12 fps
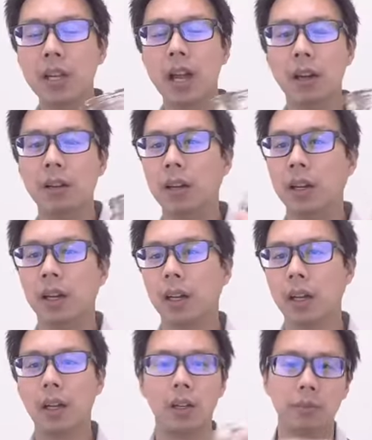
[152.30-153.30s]
now.
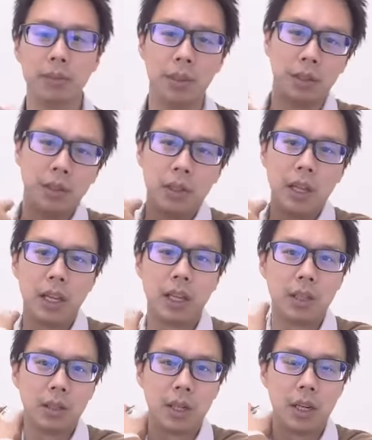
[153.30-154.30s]
They
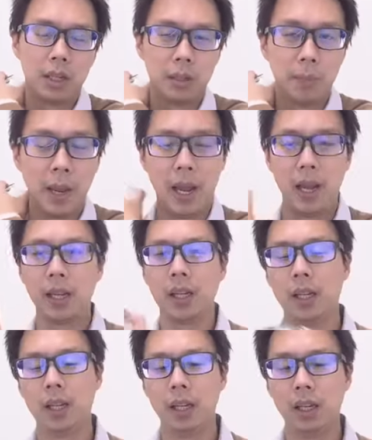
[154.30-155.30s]
do it on the back,
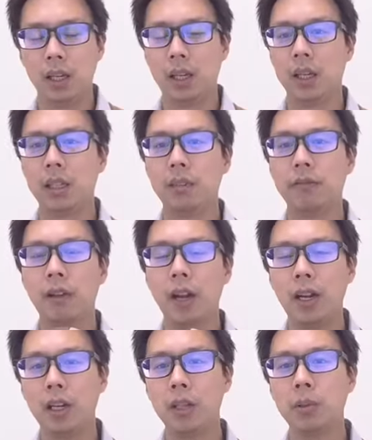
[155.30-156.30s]
and the
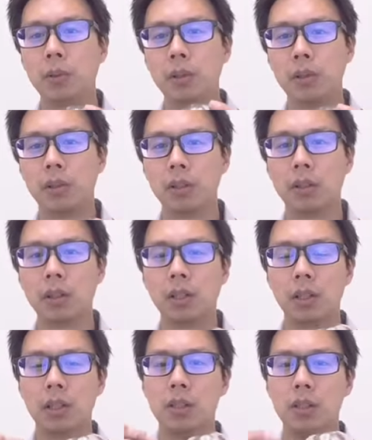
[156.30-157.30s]
fire will
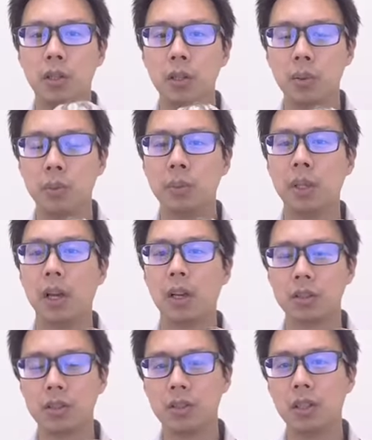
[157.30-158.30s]
consume the
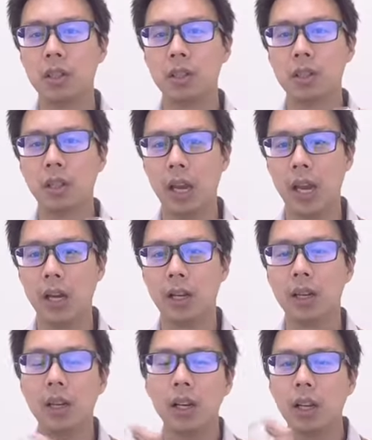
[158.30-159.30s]
oxygen, the
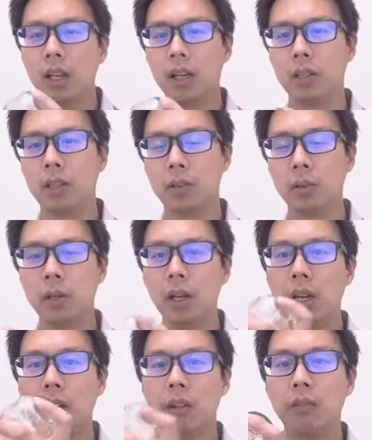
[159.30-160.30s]
air, and
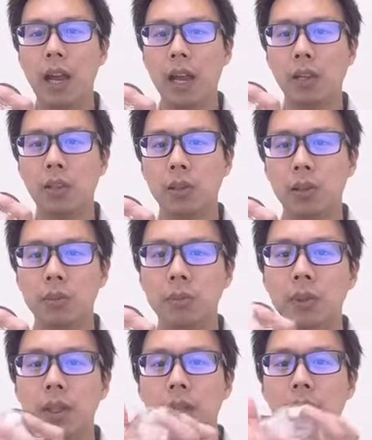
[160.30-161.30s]
create a vacuum
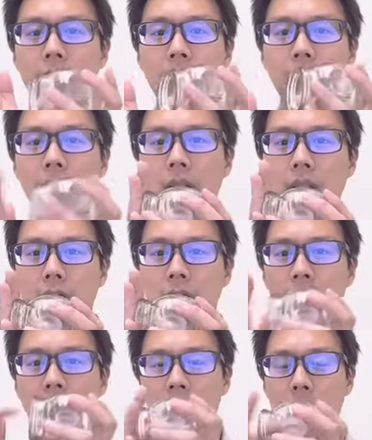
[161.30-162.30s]
in
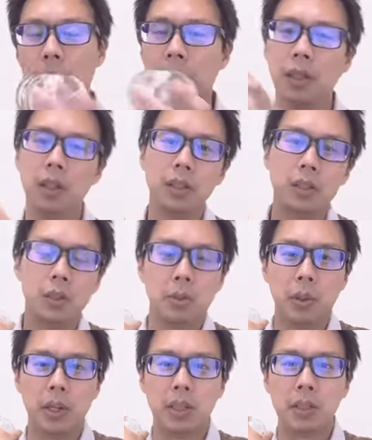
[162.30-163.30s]
the cup. So
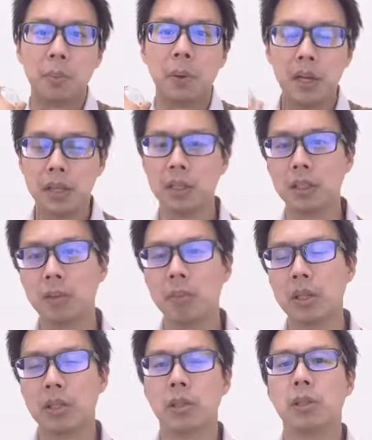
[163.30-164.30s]
when it's placed on the
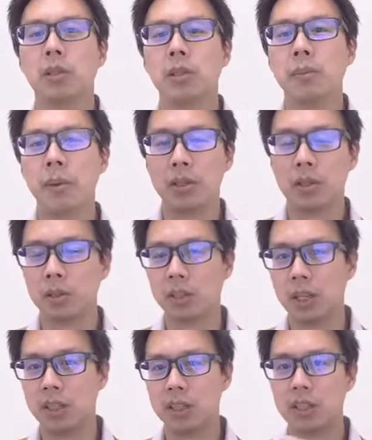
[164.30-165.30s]
muscle
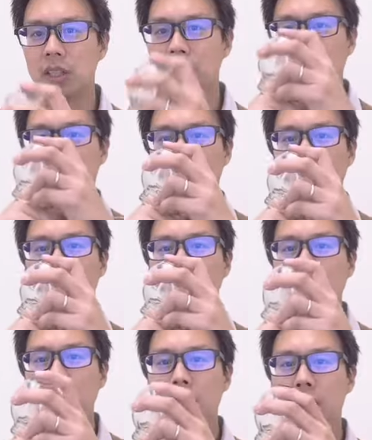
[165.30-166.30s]
gets sucked
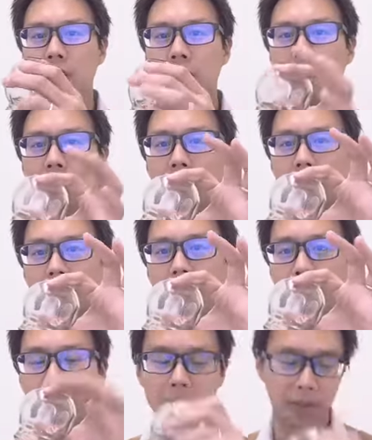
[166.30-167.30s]
into the cup.